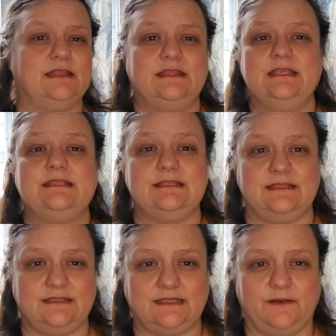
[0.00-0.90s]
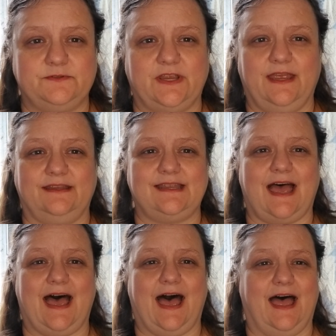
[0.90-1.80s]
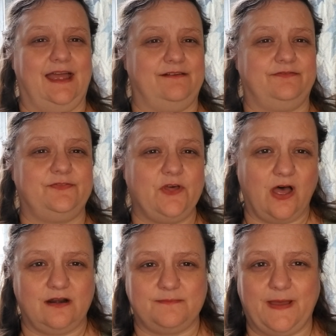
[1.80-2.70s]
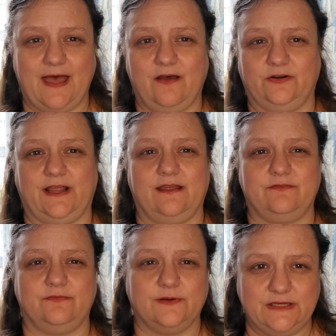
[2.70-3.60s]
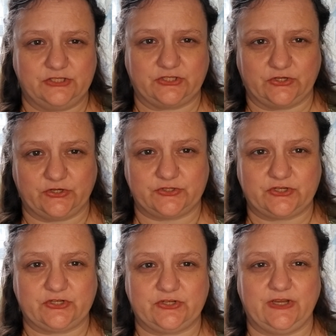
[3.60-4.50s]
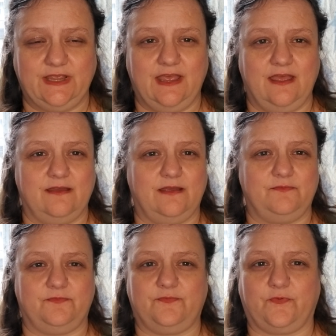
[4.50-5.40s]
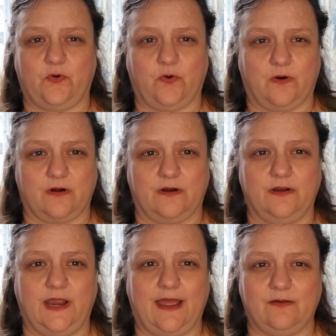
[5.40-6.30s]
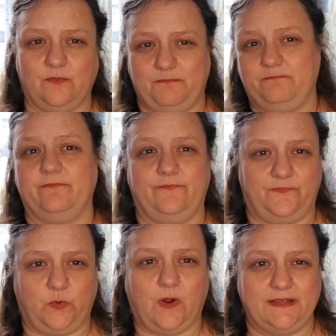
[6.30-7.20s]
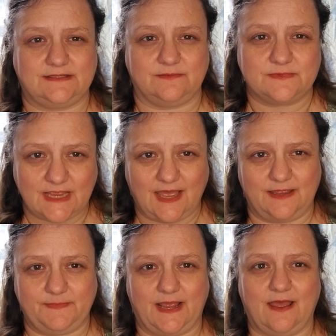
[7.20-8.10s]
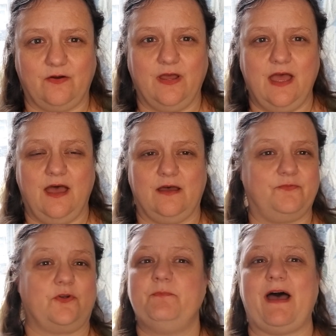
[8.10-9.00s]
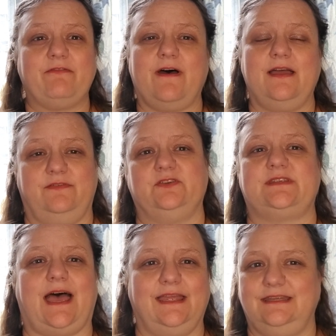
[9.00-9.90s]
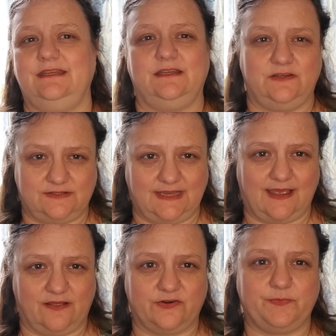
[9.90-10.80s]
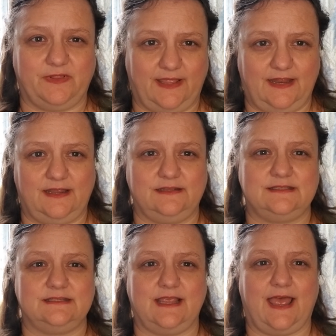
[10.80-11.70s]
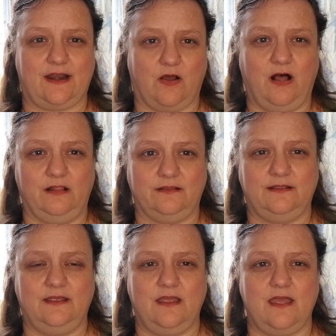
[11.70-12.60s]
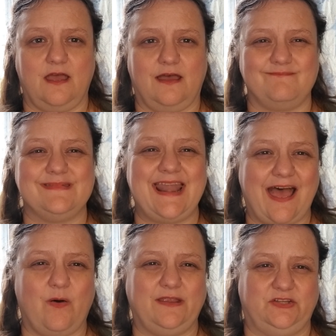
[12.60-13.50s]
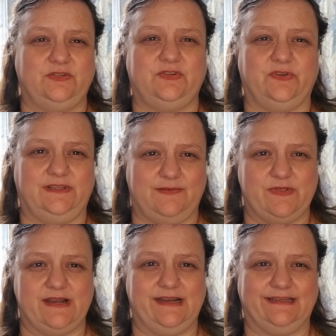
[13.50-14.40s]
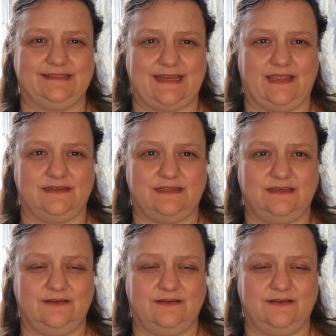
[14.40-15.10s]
This is a subject I've thought about, I've researched for quite some time now. For about 5 years, I didn't use the outer planets at all. Now I do to a limited extent.